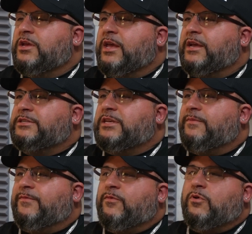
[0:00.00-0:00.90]

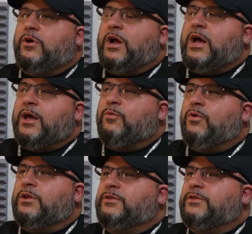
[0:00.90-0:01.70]
except for I wanted